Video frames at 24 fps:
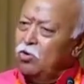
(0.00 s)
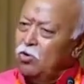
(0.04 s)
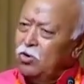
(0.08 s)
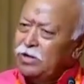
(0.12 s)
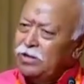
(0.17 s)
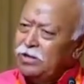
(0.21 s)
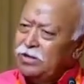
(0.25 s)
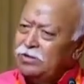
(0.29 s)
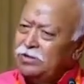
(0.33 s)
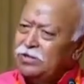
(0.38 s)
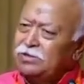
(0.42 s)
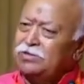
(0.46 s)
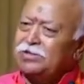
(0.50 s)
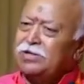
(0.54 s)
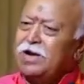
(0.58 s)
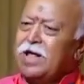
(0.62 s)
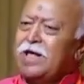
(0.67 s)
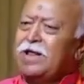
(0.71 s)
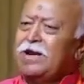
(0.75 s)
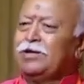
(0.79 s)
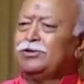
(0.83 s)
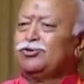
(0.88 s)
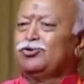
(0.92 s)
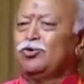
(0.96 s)
Go in
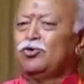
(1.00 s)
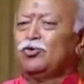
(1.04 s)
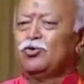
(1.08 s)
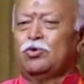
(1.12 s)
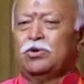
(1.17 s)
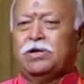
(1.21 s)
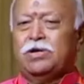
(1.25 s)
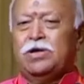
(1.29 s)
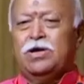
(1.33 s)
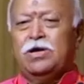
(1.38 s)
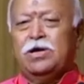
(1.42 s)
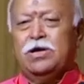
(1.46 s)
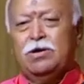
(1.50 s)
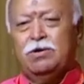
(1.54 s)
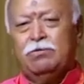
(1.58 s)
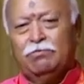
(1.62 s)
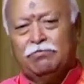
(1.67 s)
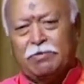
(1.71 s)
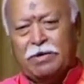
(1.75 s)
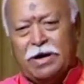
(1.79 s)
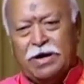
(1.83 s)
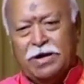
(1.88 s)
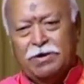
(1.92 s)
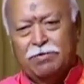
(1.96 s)
this direction only.
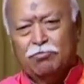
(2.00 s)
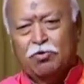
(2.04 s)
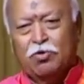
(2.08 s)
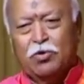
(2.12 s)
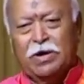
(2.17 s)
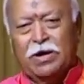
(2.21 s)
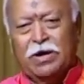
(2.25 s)
Find